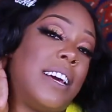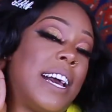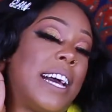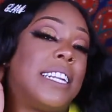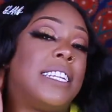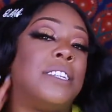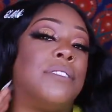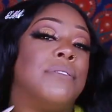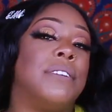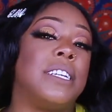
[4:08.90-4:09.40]
I
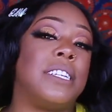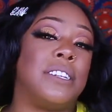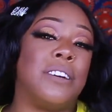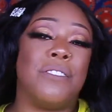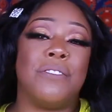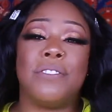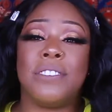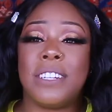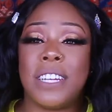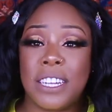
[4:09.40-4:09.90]
just really
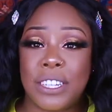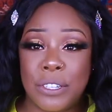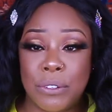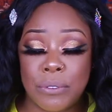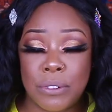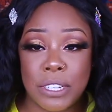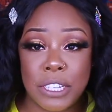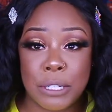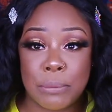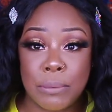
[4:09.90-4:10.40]
don't feel like
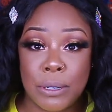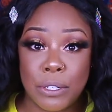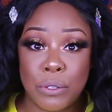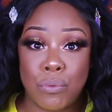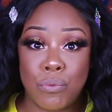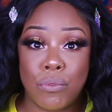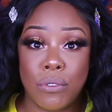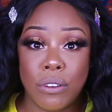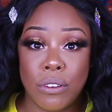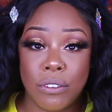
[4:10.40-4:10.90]
doing this
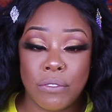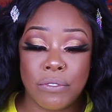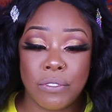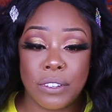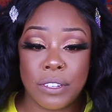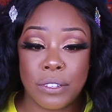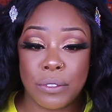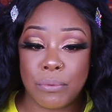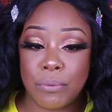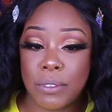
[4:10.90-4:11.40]
much work for
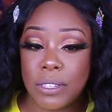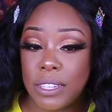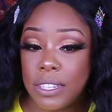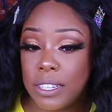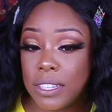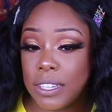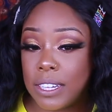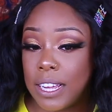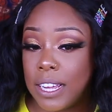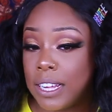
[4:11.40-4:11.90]
this
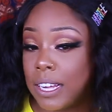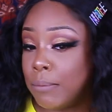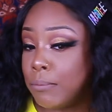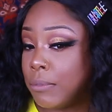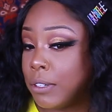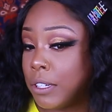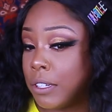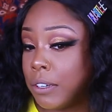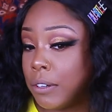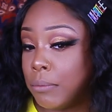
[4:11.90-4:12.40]
wig. Like, I'm
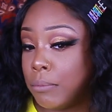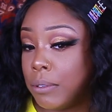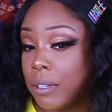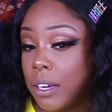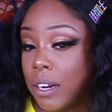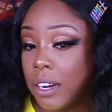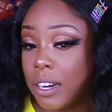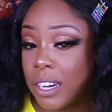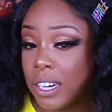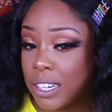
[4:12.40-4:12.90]
just gonna be
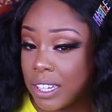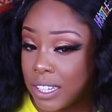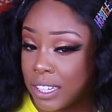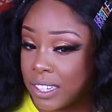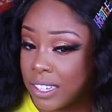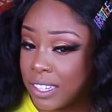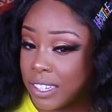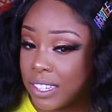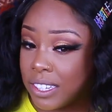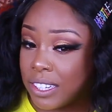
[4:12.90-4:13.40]

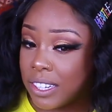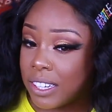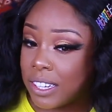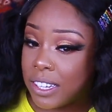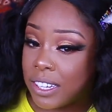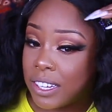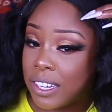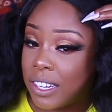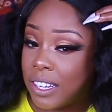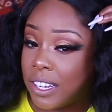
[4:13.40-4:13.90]
honest.
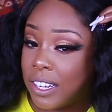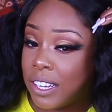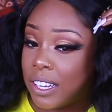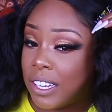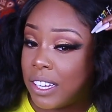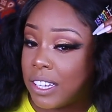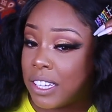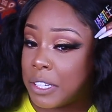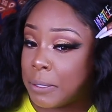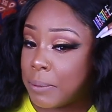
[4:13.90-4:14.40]
Like,
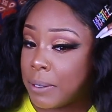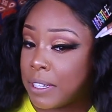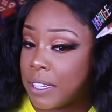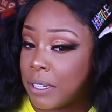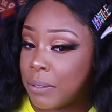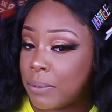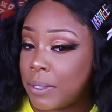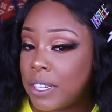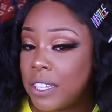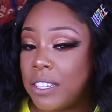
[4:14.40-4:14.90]

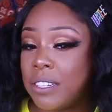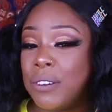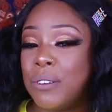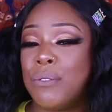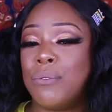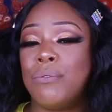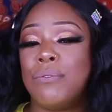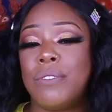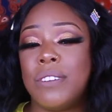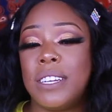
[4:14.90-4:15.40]
Especially when it
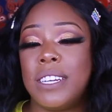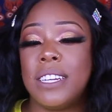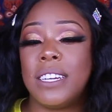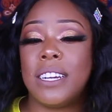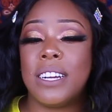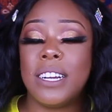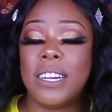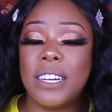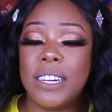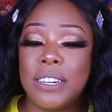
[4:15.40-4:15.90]
don't fit,
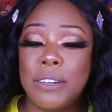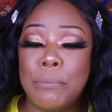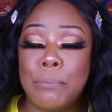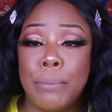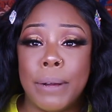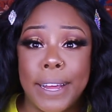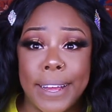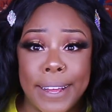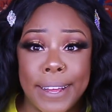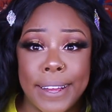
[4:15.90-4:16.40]
girl.
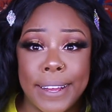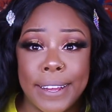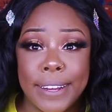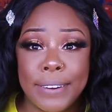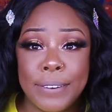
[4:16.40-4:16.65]
Bye.